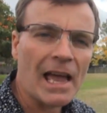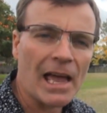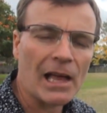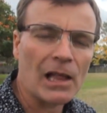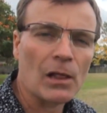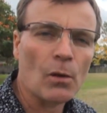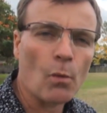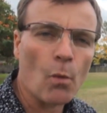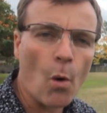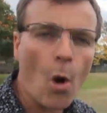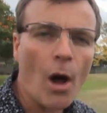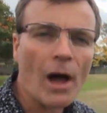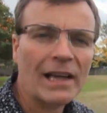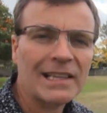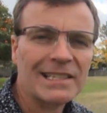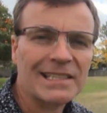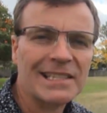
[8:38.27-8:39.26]
L
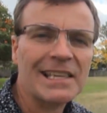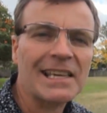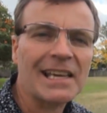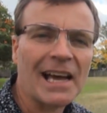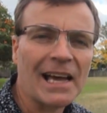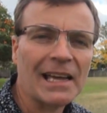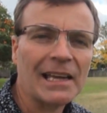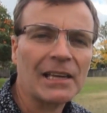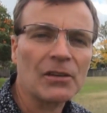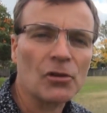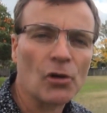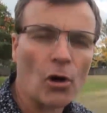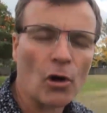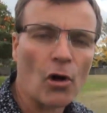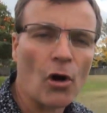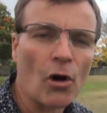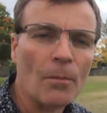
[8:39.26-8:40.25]
Y C K
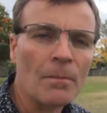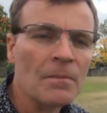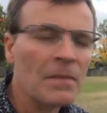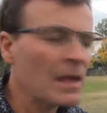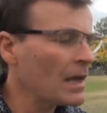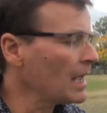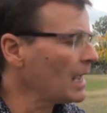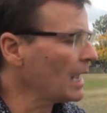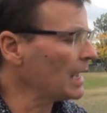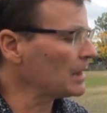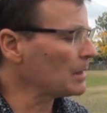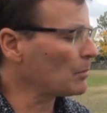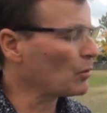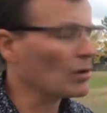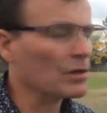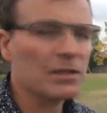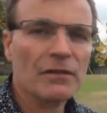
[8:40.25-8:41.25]
dot com, and
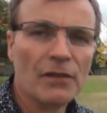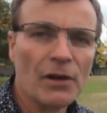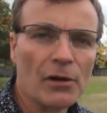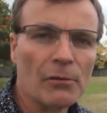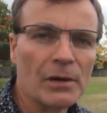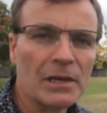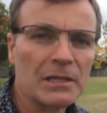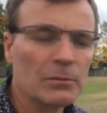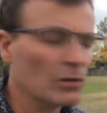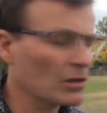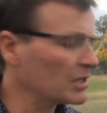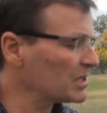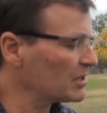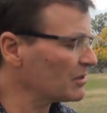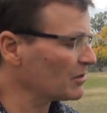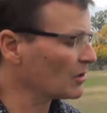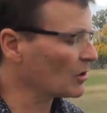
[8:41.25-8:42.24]
the price is very reasonable
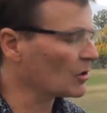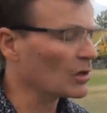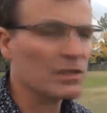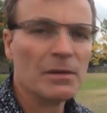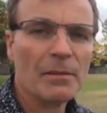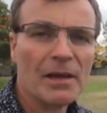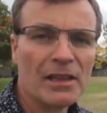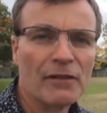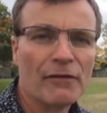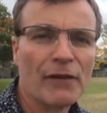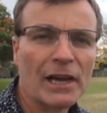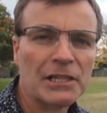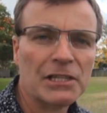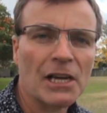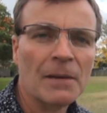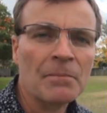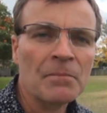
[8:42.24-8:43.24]
considering the cost of
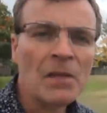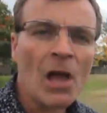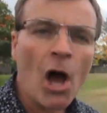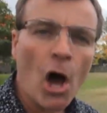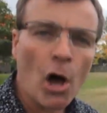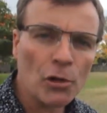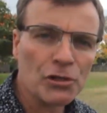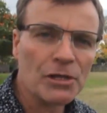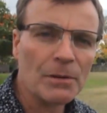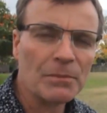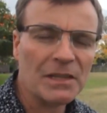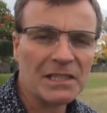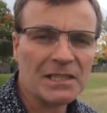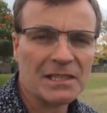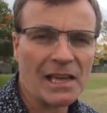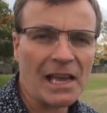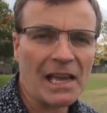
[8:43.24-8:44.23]
manufacture. I'll ship
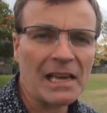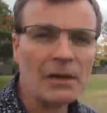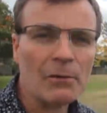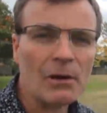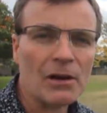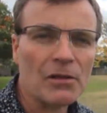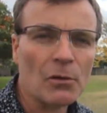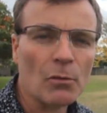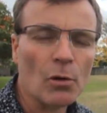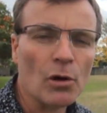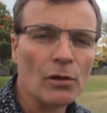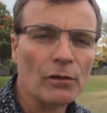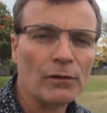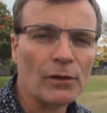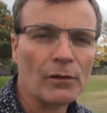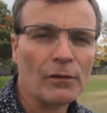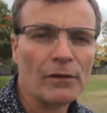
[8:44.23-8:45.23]
these to anywhere in the
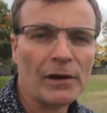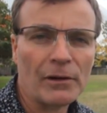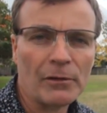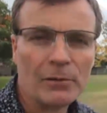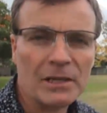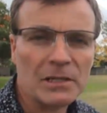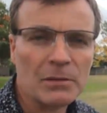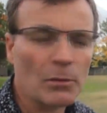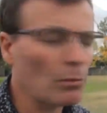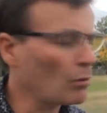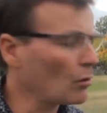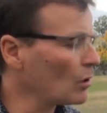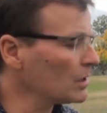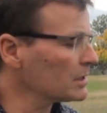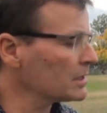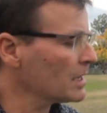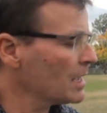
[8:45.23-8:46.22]
world for a very reasonable
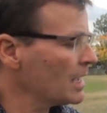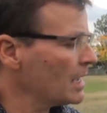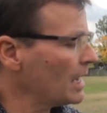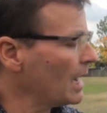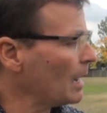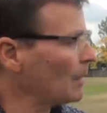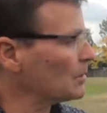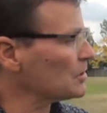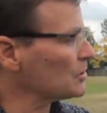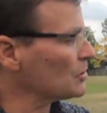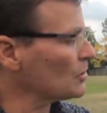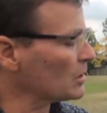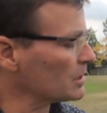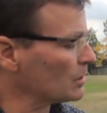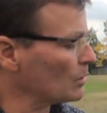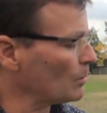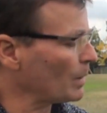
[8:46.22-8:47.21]
price. Um, it's a
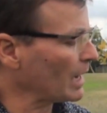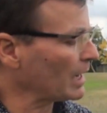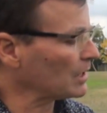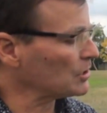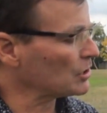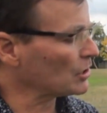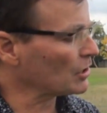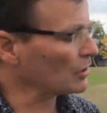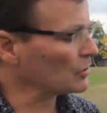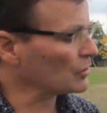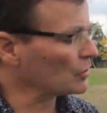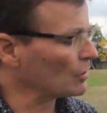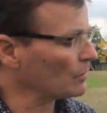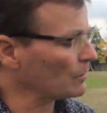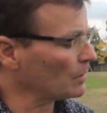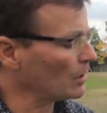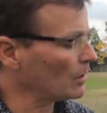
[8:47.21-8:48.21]
nice little package. It goes
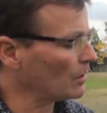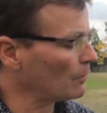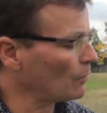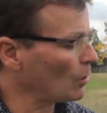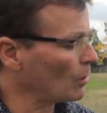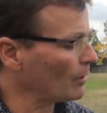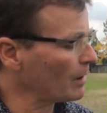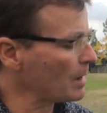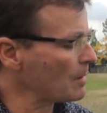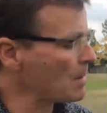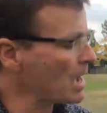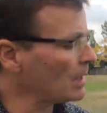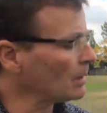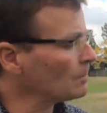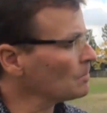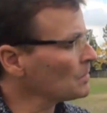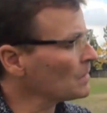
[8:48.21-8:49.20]
surf, uh, via
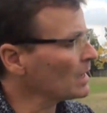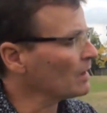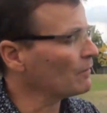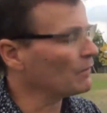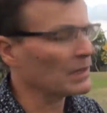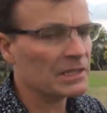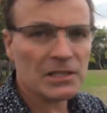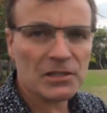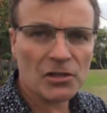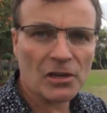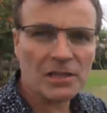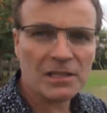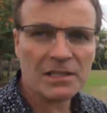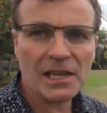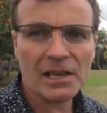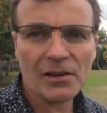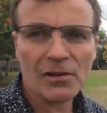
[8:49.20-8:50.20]
email, fits inside
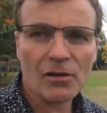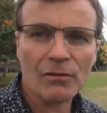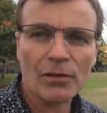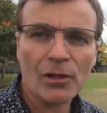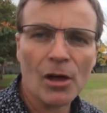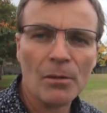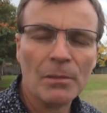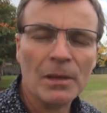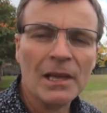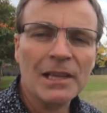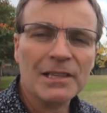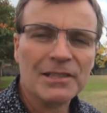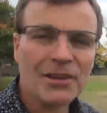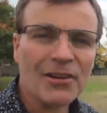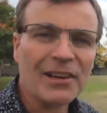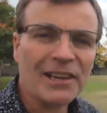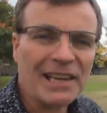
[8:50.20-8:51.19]
a standard envelope,
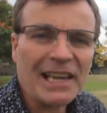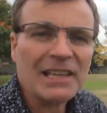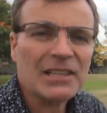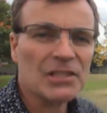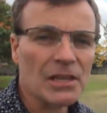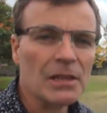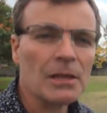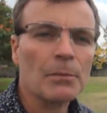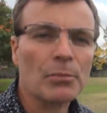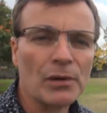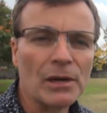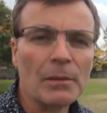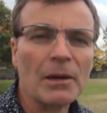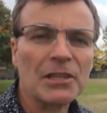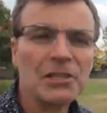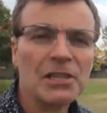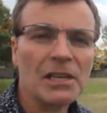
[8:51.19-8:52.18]
so I can send them
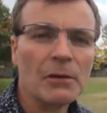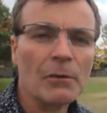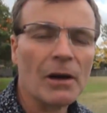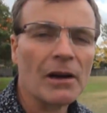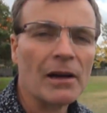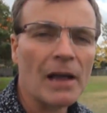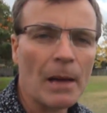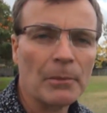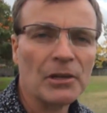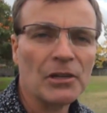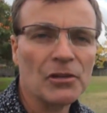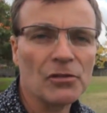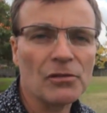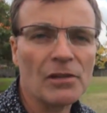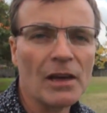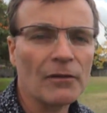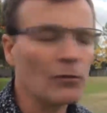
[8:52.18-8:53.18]
pretty much anywhere, and happy to
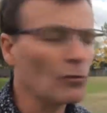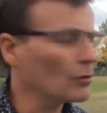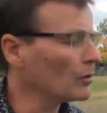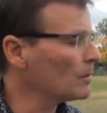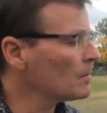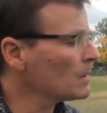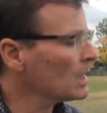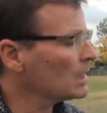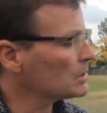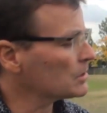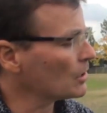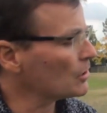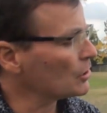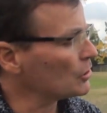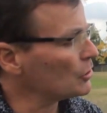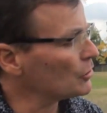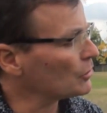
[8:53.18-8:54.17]
do that for you,
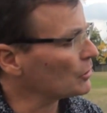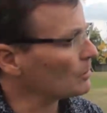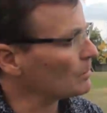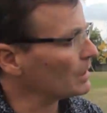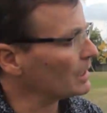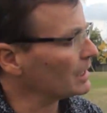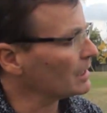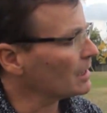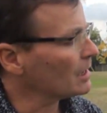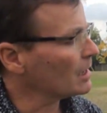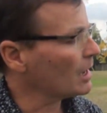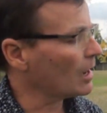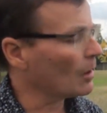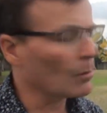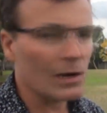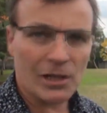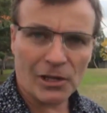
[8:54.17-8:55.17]
so that you can be
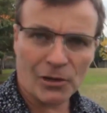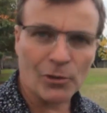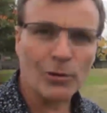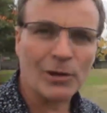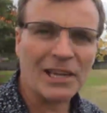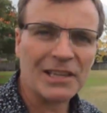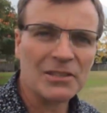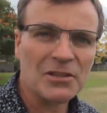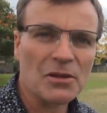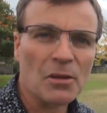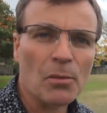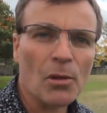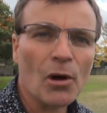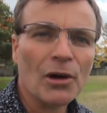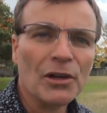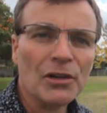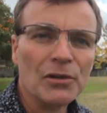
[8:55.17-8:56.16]
uh, one of the cool kids on the
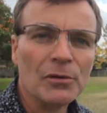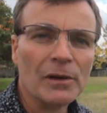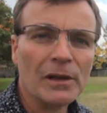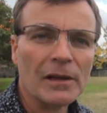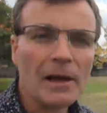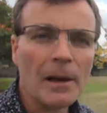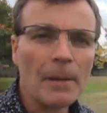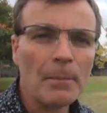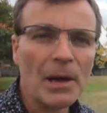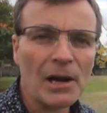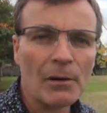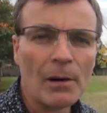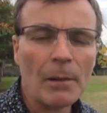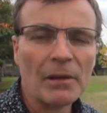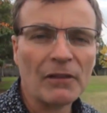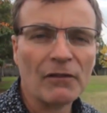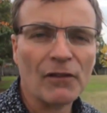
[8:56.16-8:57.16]
block and doing uh,
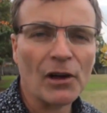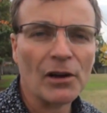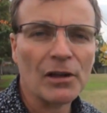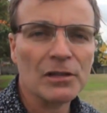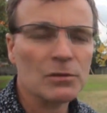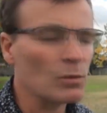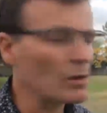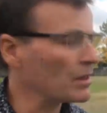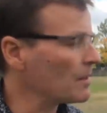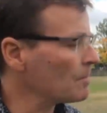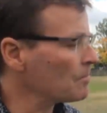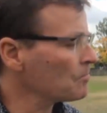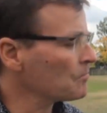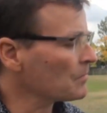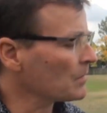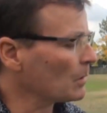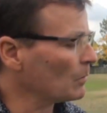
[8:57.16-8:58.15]
panoramic photos with,
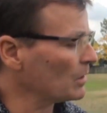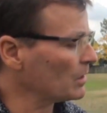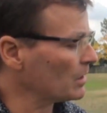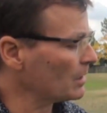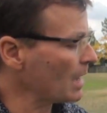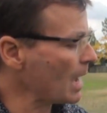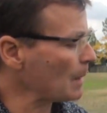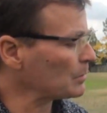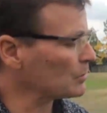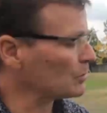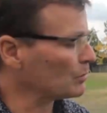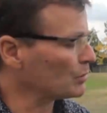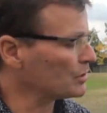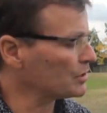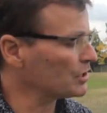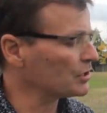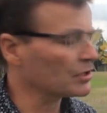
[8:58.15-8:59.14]
with
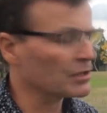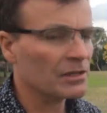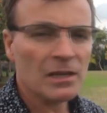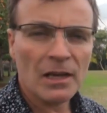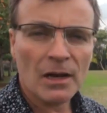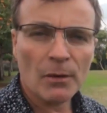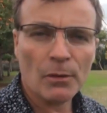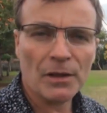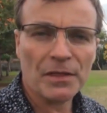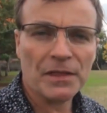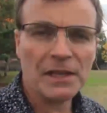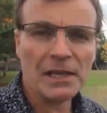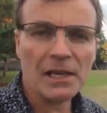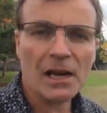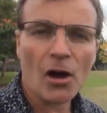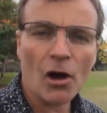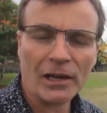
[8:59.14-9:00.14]
absolute precision with
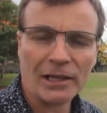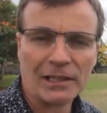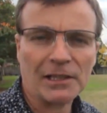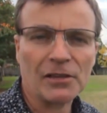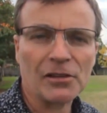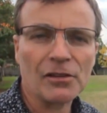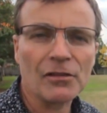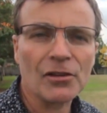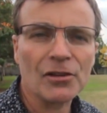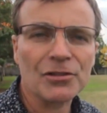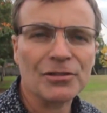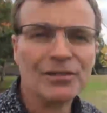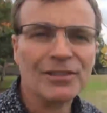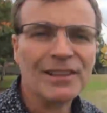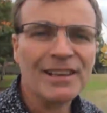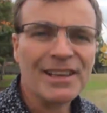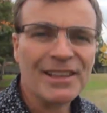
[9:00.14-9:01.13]
the uh, iClick
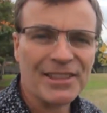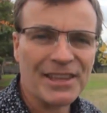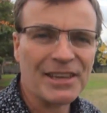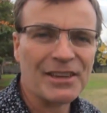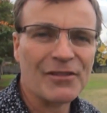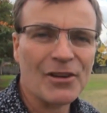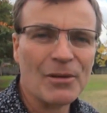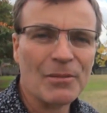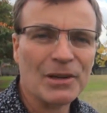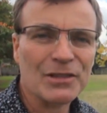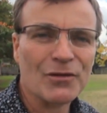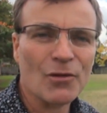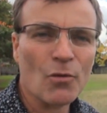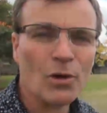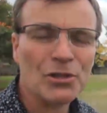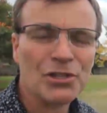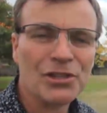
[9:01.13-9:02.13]
Universal. Thank you very much
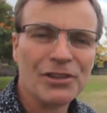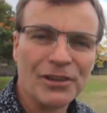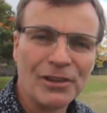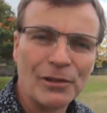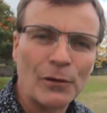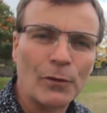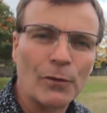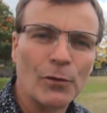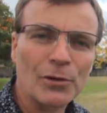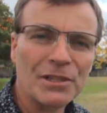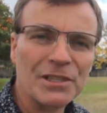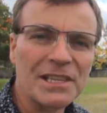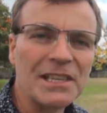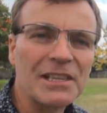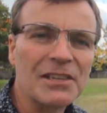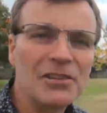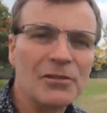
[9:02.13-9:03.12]
for watching. I look forward to
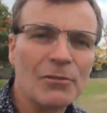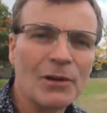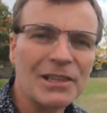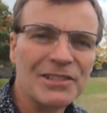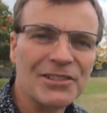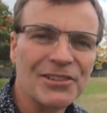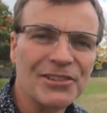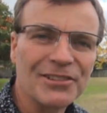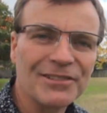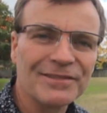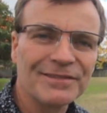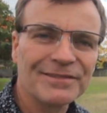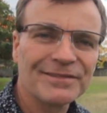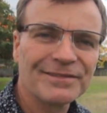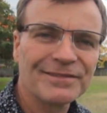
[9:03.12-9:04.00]
sending you one soon.